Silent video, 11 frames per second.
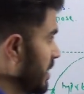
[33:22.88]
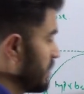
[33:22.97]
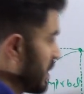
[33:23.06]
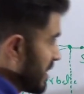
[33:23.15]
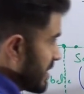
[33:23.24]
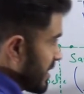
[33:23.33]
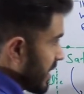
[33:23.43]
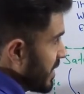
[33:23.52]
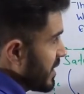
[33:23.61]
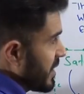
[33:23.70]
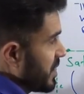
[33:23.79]
But the
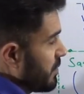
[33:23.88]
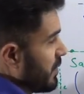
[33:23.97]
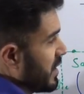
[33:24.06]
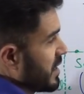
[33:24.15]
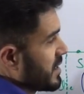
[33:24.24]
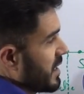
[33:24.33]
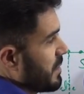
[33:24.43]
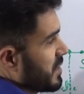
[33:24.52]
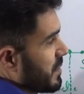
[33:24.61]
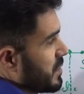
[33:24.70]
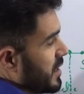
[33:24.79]
second reaction, where enzyme
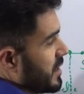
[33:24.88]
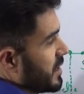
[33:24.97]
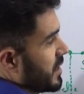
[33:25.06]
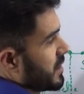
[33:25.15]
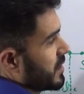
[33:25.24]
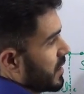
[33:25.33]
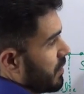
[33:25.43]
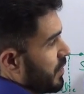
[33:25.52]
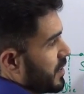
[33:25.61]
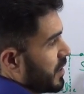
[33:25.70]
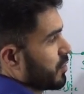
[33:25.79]
substrate is
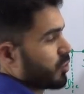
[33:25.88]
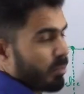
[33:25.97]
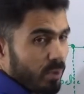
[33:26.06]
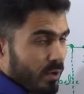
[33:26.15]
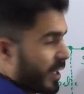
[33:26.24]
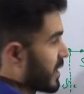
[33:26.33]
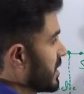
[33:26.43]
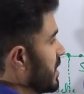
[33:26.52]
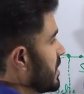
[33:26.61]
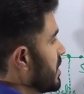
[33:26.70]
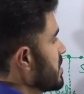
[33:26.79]
converting into
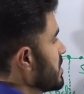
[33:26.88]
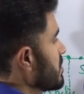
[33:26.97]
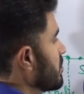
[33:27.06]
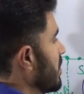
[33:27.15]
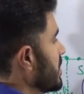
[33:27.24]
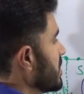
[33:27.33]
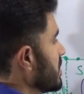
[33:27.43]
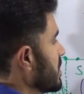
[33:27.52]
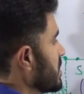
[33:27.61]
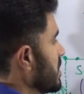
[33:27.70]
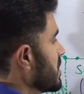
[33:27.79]
product, this is what?
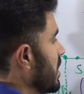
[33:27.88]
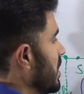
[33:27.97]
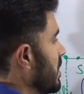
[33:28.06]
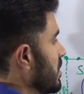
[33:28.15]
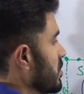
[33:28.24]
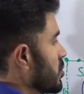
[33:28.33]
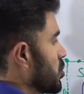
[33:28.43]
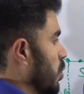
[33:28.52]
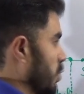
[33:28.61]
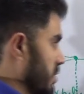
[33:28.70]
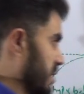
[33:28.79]
This is a
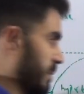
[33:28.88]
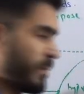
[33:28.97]
slow step.